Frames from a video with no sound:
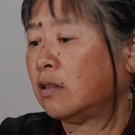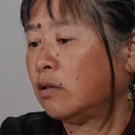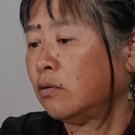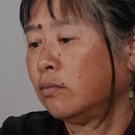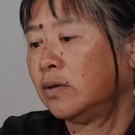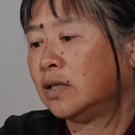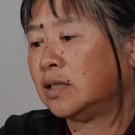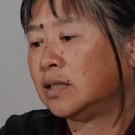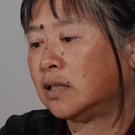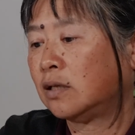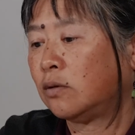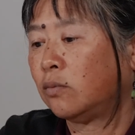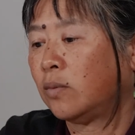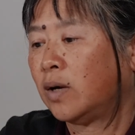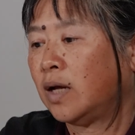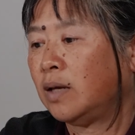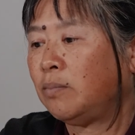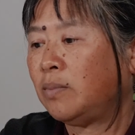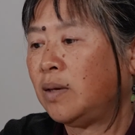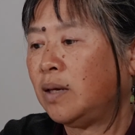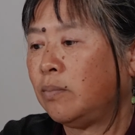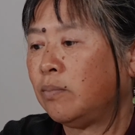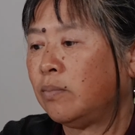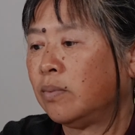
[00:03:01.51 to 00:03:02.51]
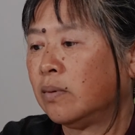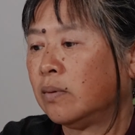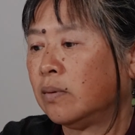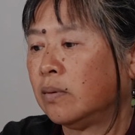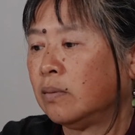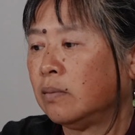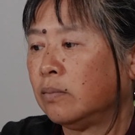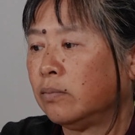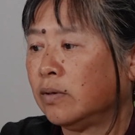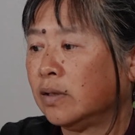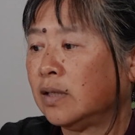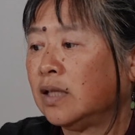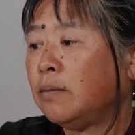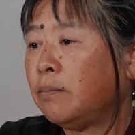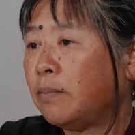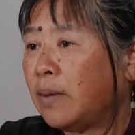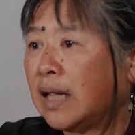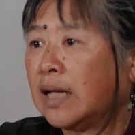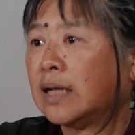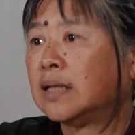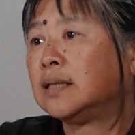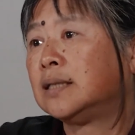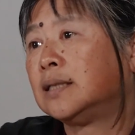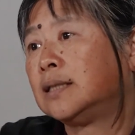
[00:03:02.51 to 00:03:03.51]
the reason why people really
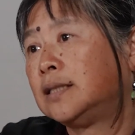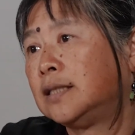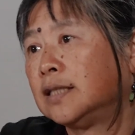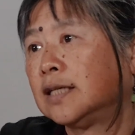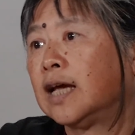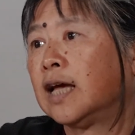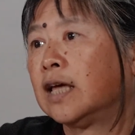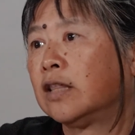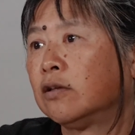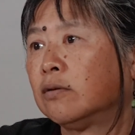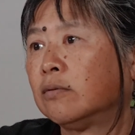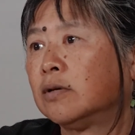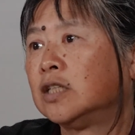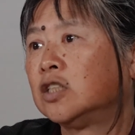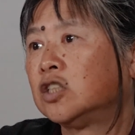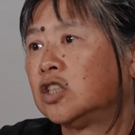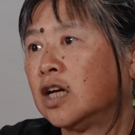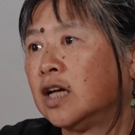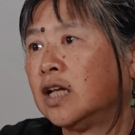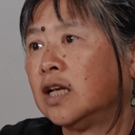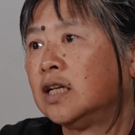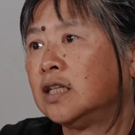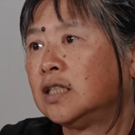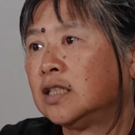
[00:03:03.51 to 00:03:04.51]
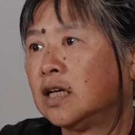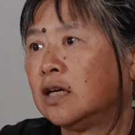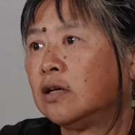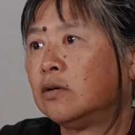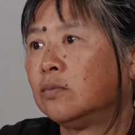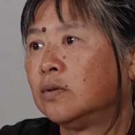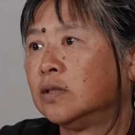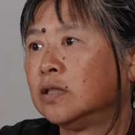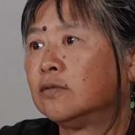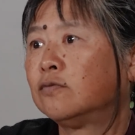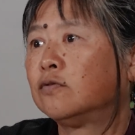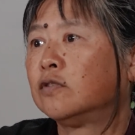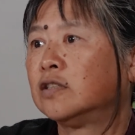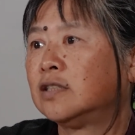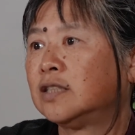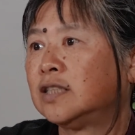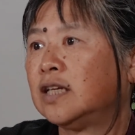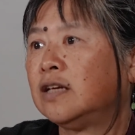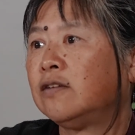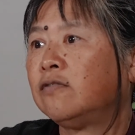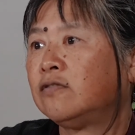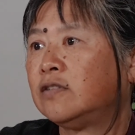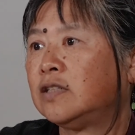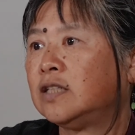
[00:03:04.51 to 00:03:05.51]
banded together in Chinatown, was for
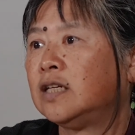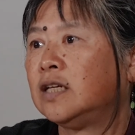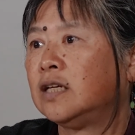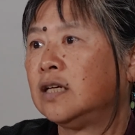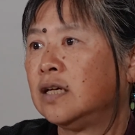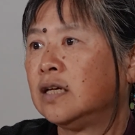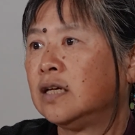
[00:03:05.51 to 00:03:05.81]
safety.